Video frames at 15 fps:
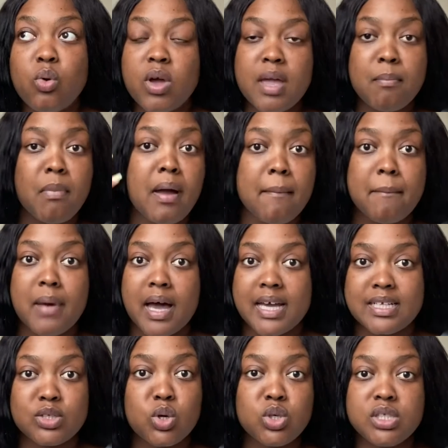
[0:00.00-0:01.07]
in my
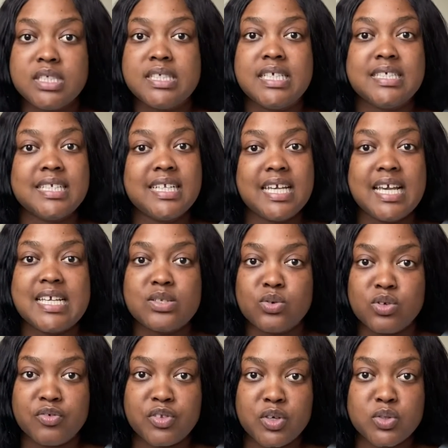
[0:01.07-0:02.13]
mind, God sees and hears all
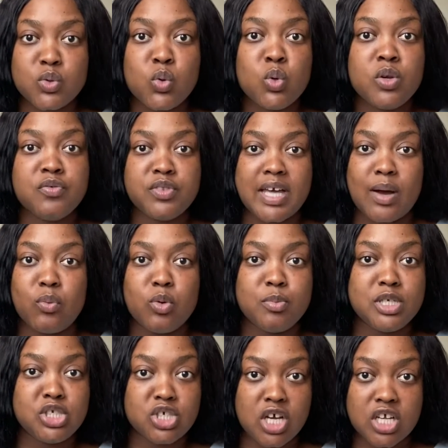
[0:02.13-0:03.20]
of those. All of that will be
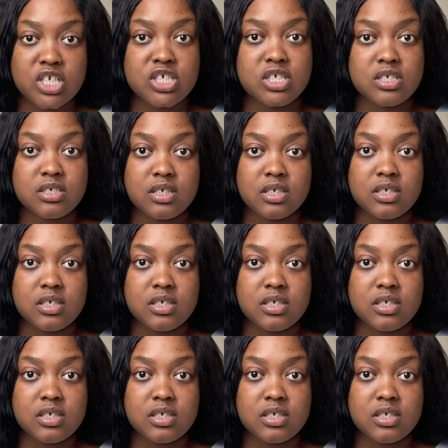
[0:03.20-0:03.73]
judged.